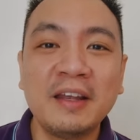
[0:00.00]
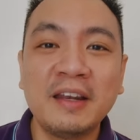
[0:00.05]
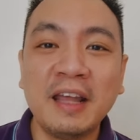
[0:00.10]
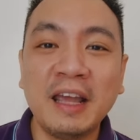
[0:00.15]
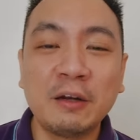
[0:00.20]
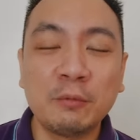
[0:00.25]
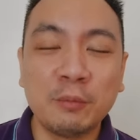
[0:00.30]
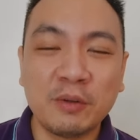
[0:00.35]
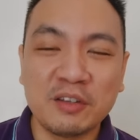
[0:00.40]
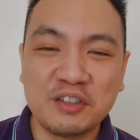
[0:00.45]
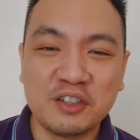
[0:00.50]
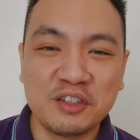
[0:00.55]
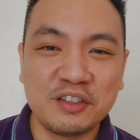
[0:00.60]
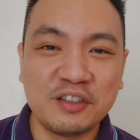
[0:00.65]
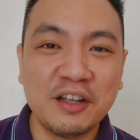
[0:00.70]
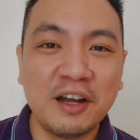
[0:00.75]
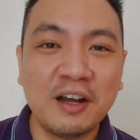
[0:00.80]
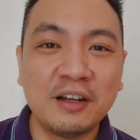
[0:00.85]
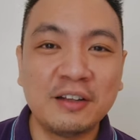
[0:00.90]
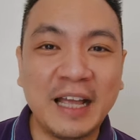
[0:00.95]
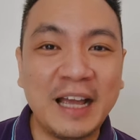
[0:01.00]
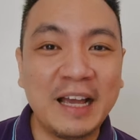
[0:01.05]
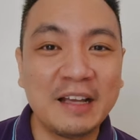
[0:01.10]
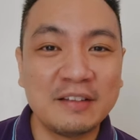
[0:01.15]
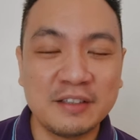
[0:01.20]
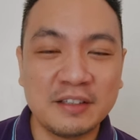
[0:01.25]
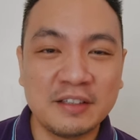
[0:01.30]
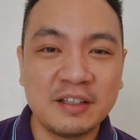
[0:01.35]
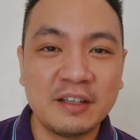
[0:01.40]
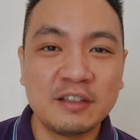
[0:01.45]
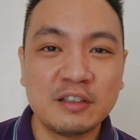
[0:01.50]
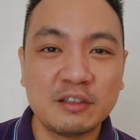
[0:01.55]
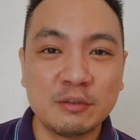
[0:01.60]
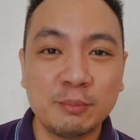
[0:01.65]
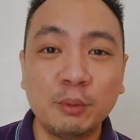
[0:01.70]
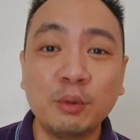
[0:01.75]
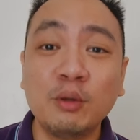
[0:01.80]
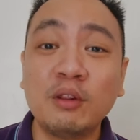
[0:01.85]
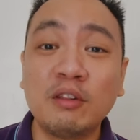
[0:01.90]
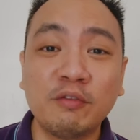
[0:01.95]
and it was just not as
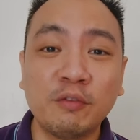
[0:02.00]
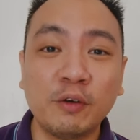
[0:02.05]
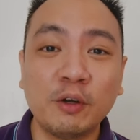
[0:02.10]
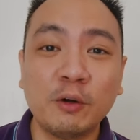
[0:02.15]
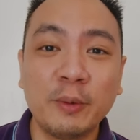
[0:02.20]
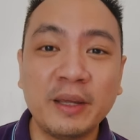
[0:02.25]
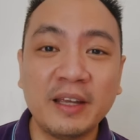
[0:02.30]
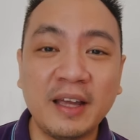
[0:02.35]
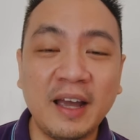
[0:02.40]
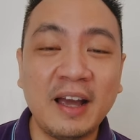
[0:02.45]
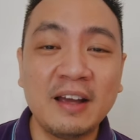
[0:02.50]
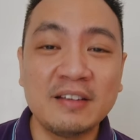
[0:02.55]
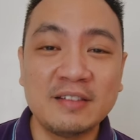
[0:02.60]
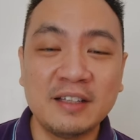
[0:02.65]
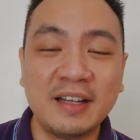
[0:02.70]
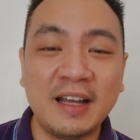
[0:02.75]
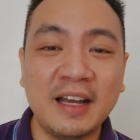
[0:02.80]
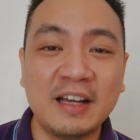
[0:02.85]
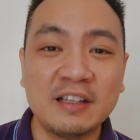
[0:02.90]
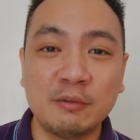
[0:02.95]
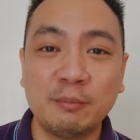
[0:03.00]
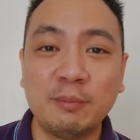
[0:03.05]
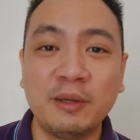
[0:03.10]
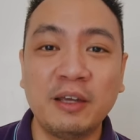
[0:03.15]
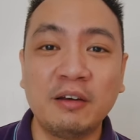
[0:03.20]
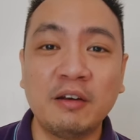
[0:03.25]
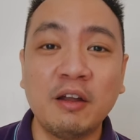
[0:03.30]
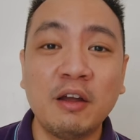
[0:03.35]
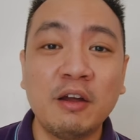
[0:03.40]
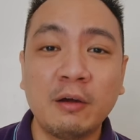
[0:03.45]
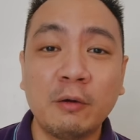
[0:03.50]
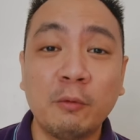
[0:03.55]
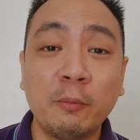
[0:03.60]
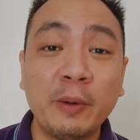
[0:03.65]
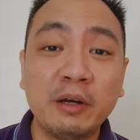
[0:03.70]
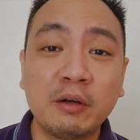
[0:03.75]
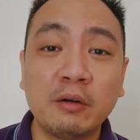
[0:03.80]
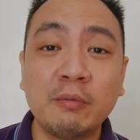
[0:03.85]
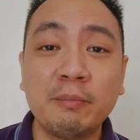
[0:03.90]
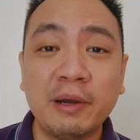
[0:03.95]
smooth flowing as it has been
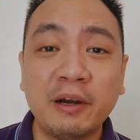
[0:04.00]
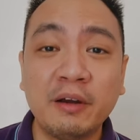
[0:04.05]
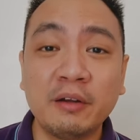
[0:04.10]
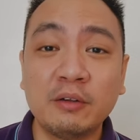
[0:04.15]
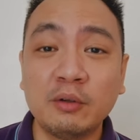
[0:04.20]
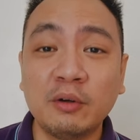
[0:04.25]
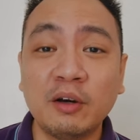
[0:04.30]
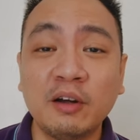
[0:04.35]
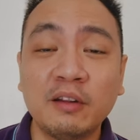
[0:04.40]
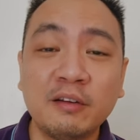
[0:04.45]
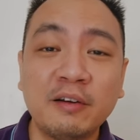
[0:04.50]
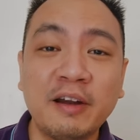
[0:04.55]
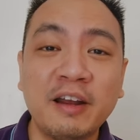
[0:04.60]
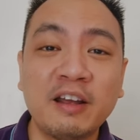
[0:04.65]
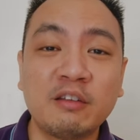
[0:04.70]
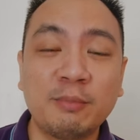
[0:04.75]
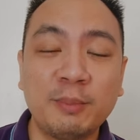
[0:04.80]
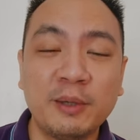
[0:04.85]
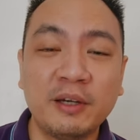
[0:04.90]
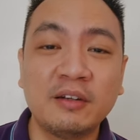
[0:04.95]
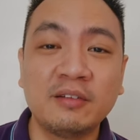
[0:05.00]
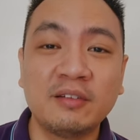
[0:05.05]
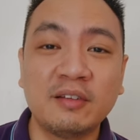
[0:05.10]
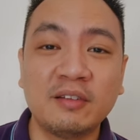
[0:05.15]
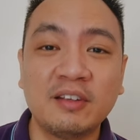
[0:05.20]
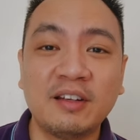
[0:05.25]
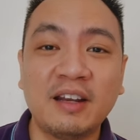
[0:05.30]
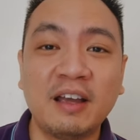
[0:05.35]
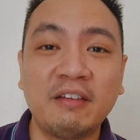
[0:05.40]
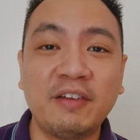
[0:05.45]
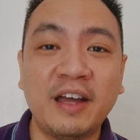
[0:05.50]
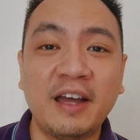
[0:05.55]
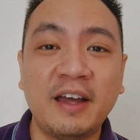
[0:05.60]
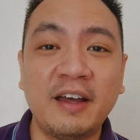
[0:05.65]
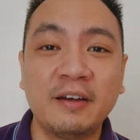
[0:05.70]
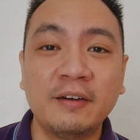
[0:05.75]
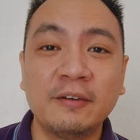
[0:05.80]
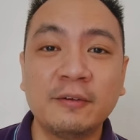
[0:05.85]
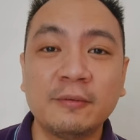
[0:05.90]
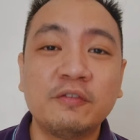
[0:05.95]
when comparing to other experiences that I've
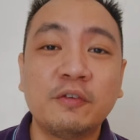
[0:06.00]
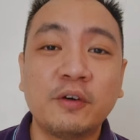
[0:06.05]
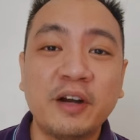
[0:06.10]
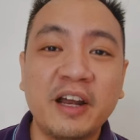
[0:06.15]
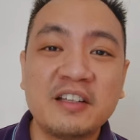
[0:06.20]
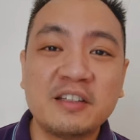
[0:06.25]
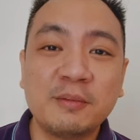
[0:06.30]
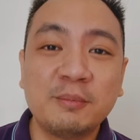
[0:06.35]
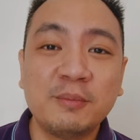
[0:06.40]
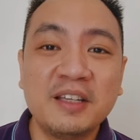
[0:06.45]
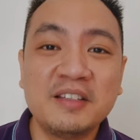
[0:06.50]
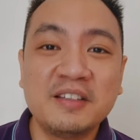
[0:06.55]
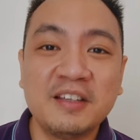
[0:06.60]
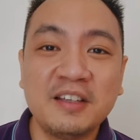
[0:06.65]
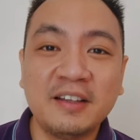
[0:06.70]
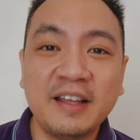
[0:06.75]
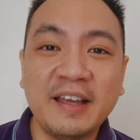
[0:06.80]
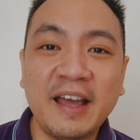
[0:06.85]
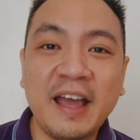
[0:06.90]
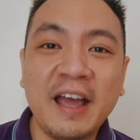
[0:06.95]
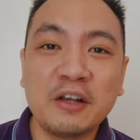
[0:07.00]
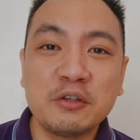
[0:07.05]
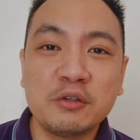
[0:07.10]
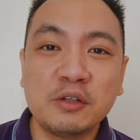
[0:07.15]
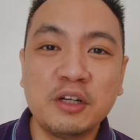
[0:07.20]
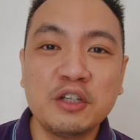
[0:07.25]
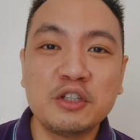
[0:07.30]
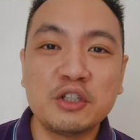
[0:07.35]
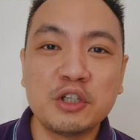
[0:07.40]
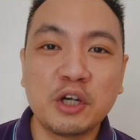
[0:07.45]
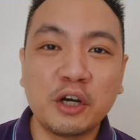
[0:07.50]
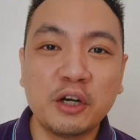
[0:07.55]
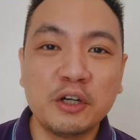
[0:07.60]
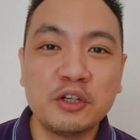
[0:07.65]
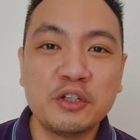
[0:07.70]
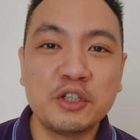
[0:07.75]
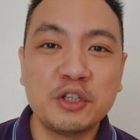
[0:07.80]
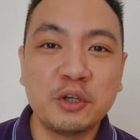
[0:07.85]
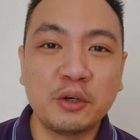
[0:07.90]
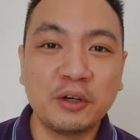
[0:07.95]
had. For Smdc, they actually
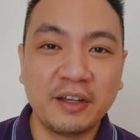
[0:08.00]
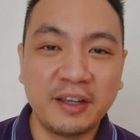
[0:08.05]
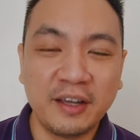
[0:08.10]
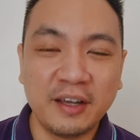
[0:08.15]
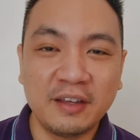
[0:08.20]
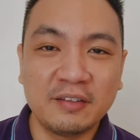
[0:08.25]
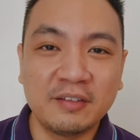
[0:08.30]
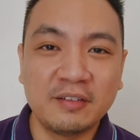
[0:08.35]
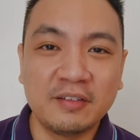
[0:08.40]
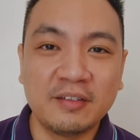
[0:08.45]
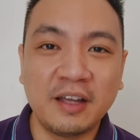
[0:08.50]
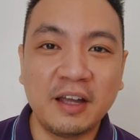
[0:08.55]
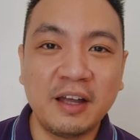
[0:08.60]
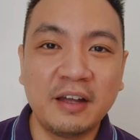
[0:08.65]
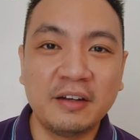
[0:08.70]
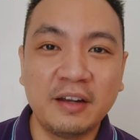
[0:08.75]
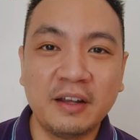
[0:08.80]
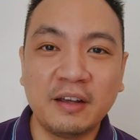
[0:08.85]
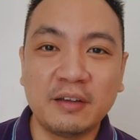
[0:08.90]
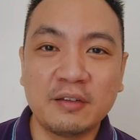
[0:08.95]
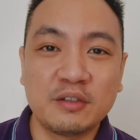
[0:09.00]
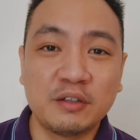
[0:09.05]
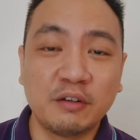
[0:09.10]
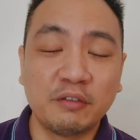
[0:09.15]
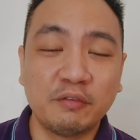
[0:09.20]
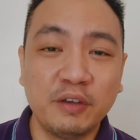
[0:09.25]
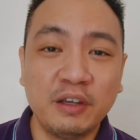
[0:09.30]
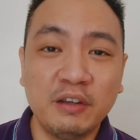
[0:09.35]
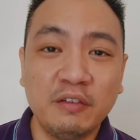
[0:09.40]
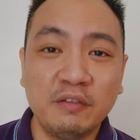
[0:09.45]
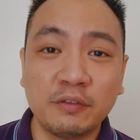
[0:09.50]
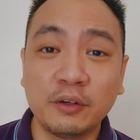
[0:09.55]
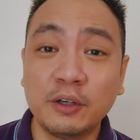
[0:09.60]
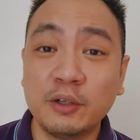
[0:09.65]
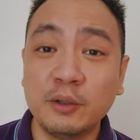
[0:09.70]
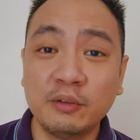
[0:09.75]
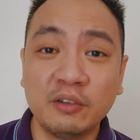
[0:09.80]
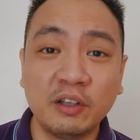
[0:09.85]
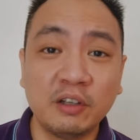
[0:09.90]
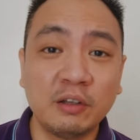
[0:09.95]
charge your guests an extra fee for
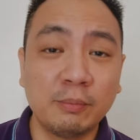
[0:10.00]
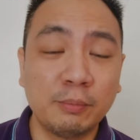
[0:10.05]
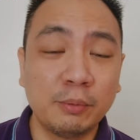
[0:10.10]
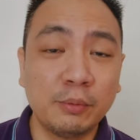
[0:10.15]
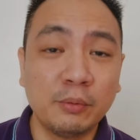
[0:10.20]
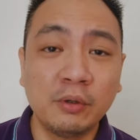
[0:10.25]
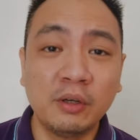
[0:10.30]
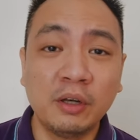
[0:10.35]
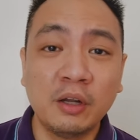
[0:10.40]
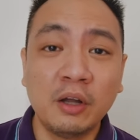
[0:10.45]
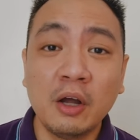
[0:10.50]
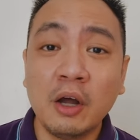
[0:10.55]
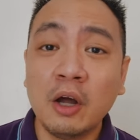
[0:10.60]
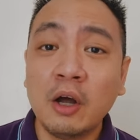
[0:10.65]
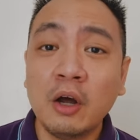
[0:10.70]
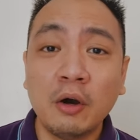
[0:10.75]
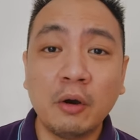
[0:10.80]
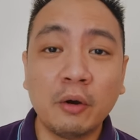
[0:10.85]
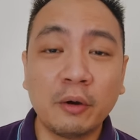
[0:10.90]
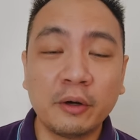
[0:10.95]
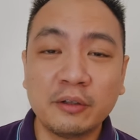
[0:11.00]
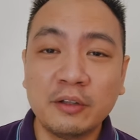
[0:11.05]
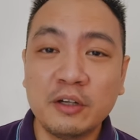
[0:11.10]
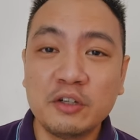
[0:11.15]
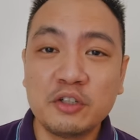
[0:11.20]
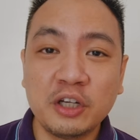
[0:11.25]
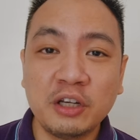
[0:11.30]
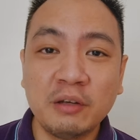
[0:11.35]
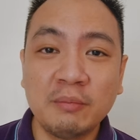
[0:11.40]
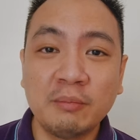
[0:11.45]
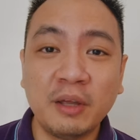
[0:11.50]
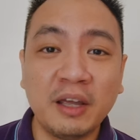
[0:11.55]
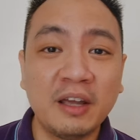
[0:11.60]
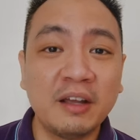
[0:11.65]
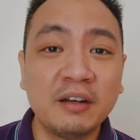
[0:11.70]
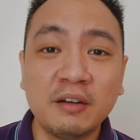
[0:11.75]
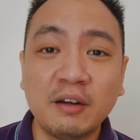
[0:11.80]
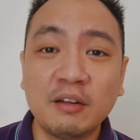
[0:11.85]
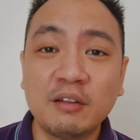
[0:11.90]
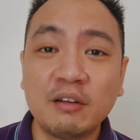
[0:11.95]
using the pool or the gym
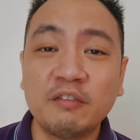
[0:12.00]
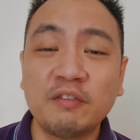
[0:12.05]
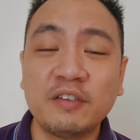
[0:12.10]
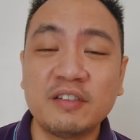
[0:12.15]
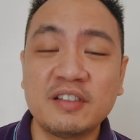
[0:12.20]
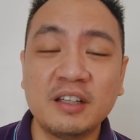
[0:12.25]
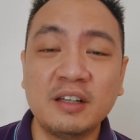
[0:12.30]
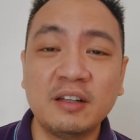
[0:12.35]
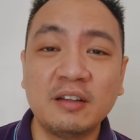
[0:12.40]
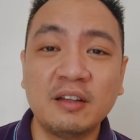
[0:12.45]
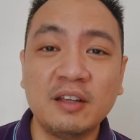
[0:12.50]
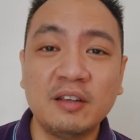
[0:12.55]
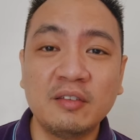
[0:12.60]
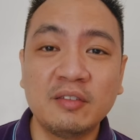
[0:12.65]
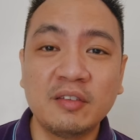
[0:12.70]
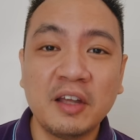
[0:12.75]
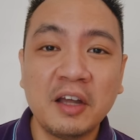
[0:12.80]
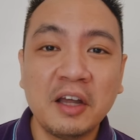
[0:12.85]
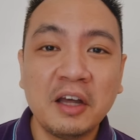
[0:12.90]
and other facilities.